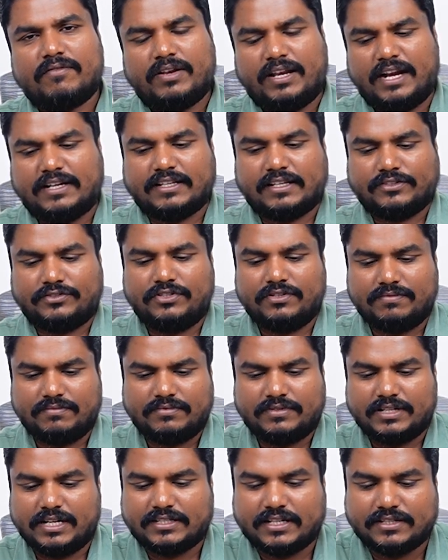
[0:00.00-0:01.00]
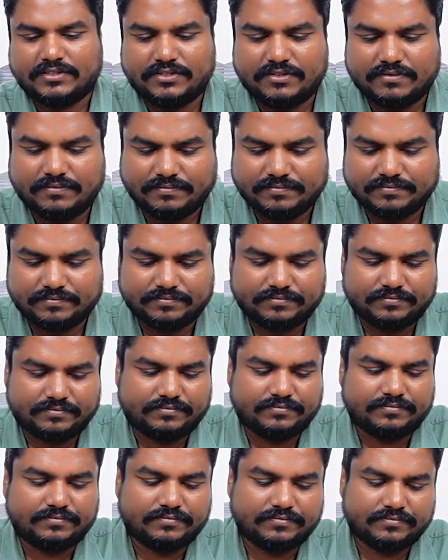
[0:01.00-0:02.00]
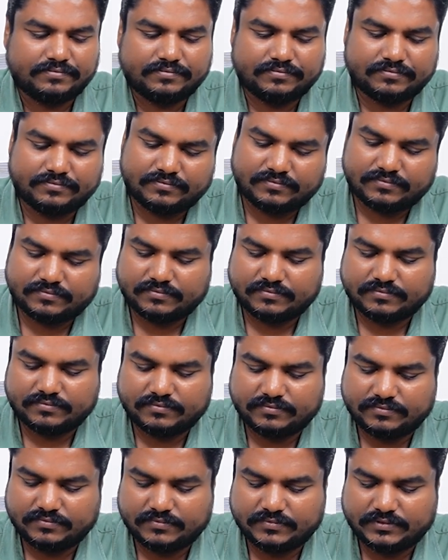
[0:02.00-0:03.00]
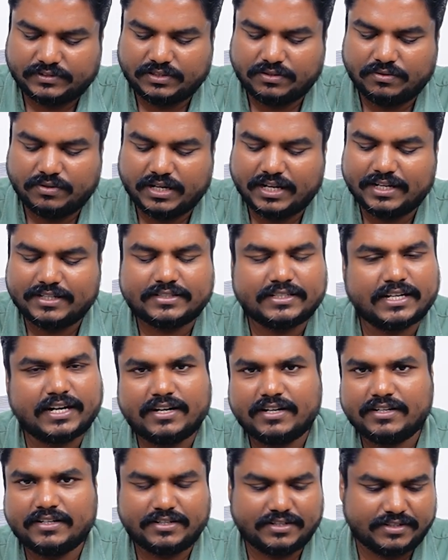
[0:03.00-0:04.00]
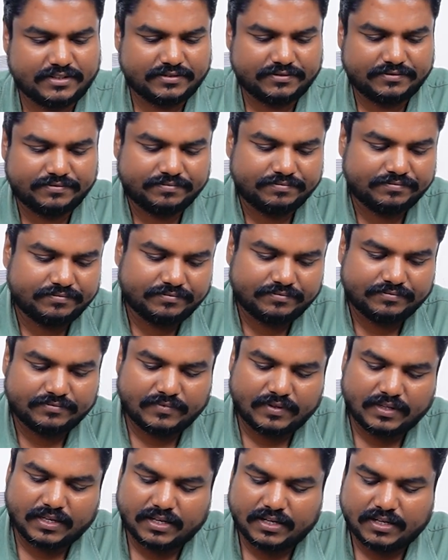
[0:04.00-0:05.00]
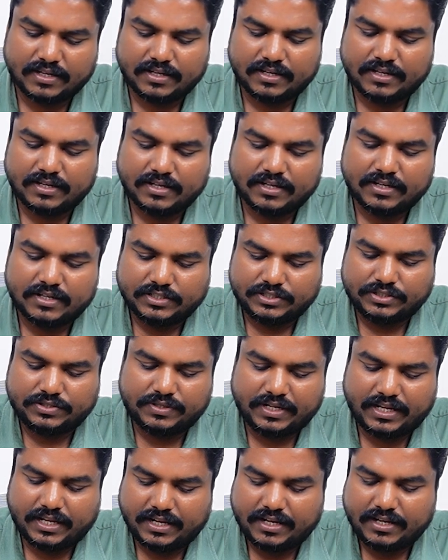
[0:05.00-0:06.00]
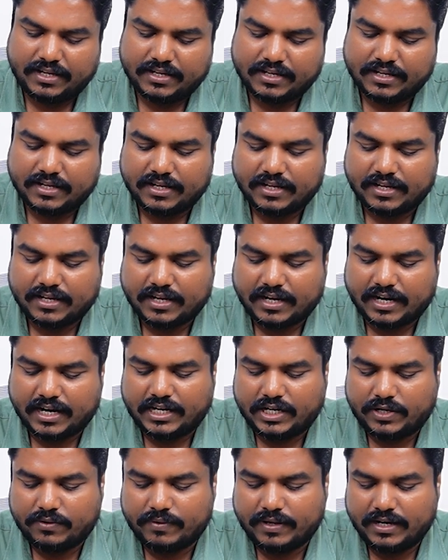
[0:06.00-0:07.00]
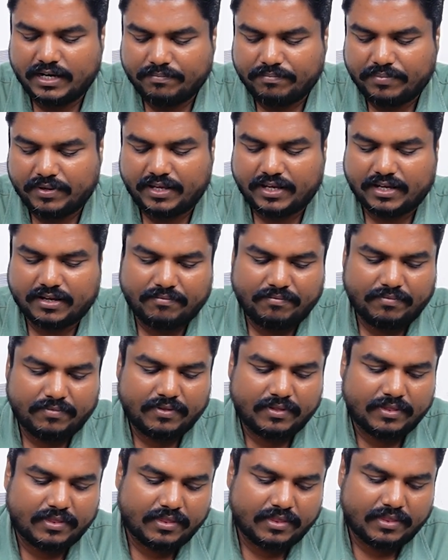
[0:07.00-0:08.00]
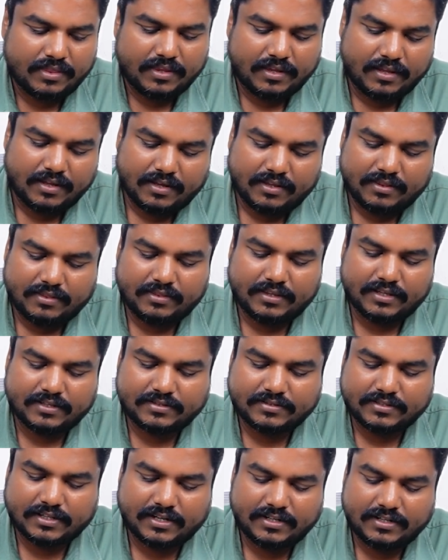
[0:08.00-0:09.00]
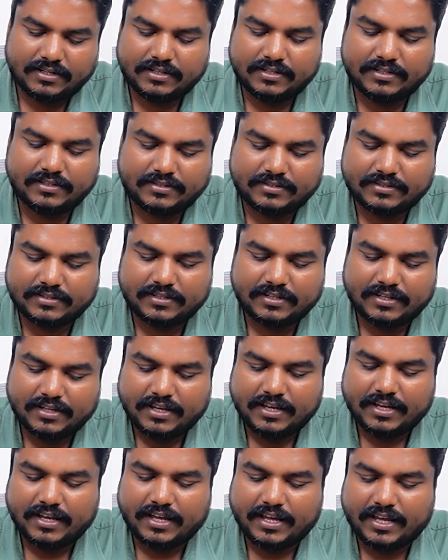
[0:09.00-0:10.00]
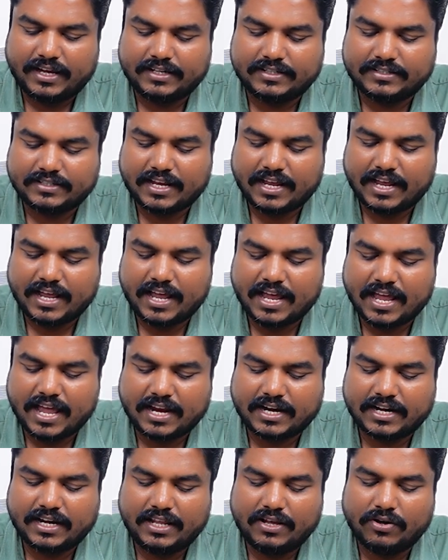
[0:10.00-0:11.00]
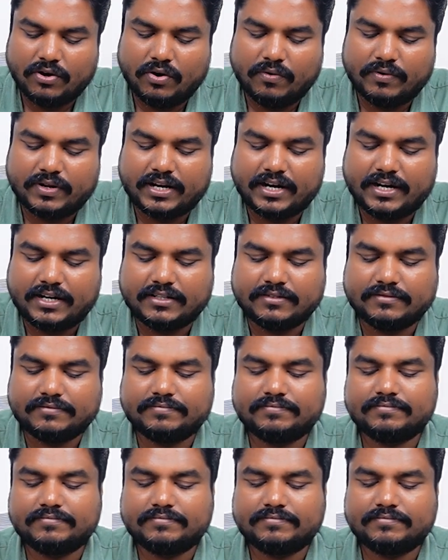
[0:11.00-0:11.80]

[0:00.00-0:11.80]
let's assume, so Guna is standing here. Today at 12 p.m. the sun is exactly overhead.